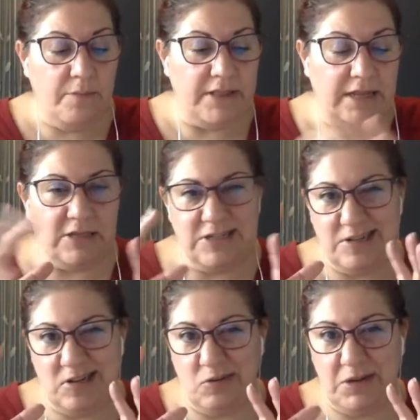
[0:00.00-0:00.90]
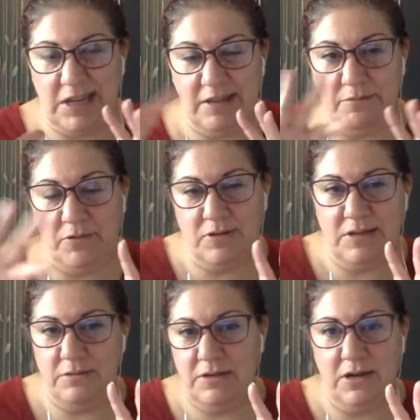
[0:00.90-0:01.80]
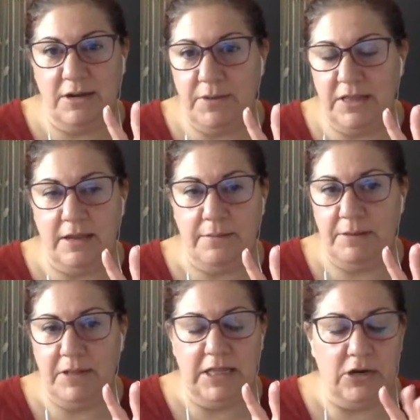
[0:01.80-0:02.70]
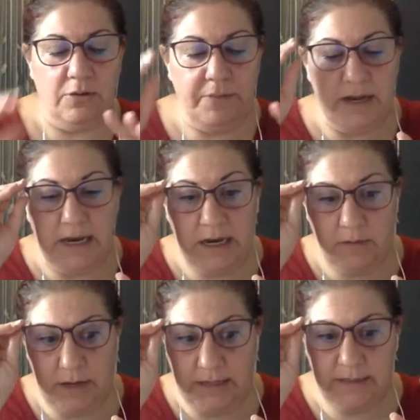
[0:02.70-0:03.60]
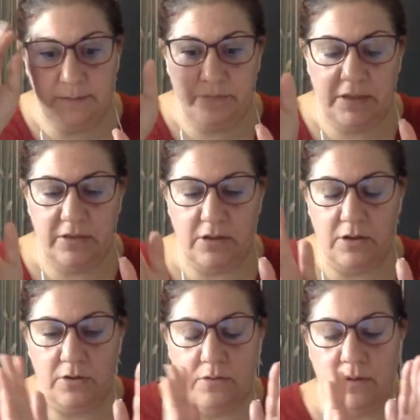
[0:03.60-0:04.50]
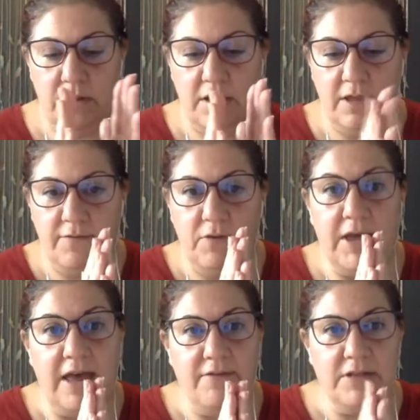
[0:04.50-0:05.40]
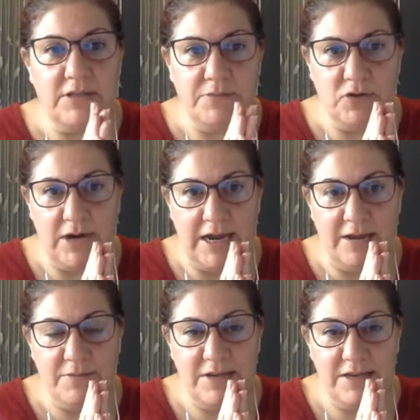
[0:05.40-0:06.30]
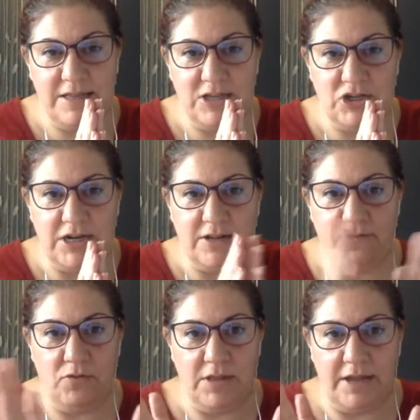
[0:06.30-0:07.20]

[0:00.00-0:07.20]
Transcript: But that's just a quickie. We'll talk about that maybe later. But, anyways, so if you haven't subscribed to this channel, if you